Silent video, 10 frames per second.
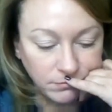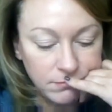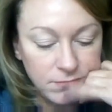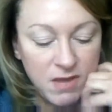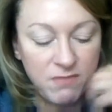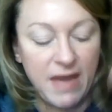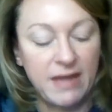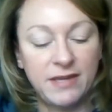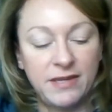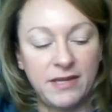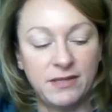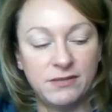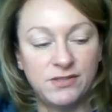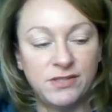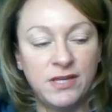that it
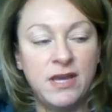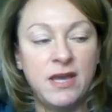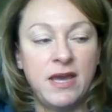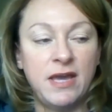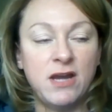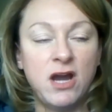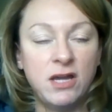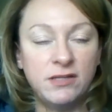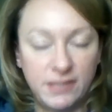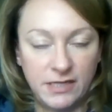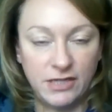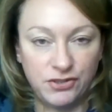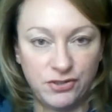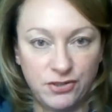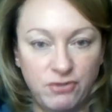is an
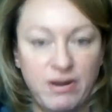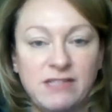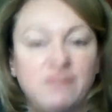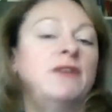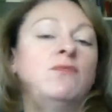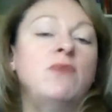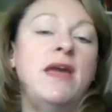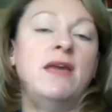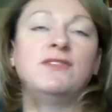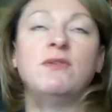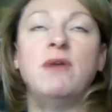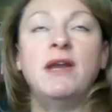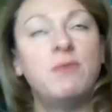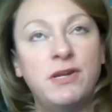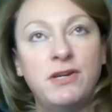undenatured grass-fed whey. So
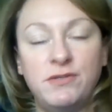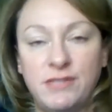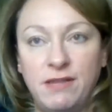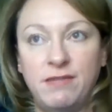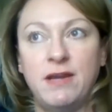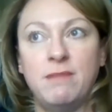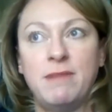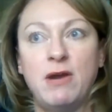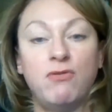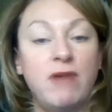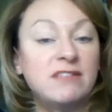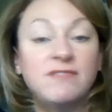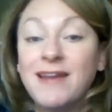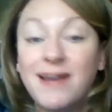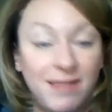anyone who knows anything about grass-fed
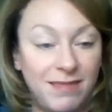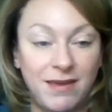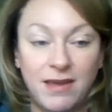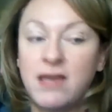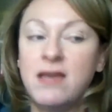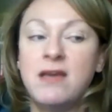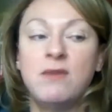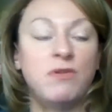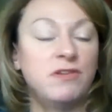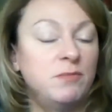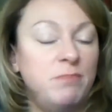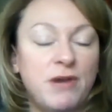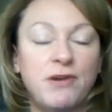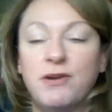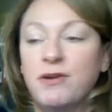anything, whether it's
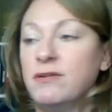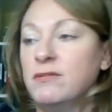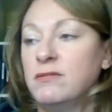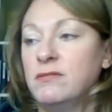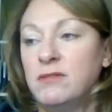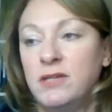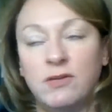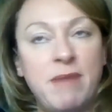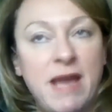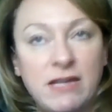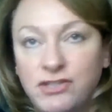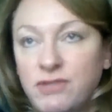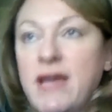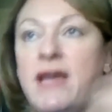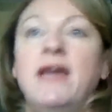butter, pasture
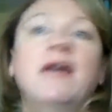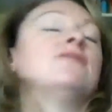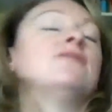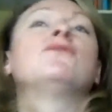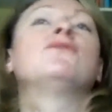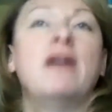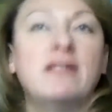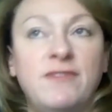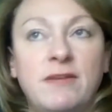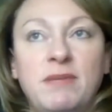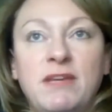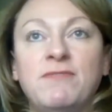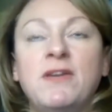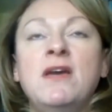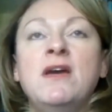eggs, grass-fed beef,
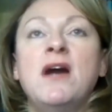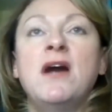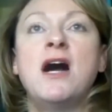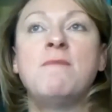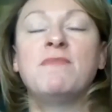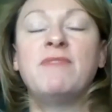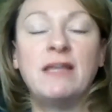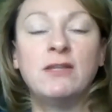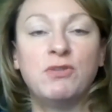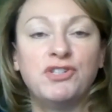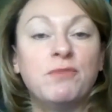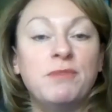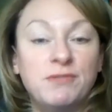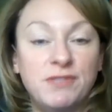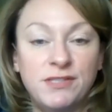that lowers your
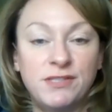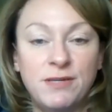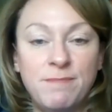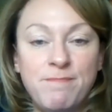immune system.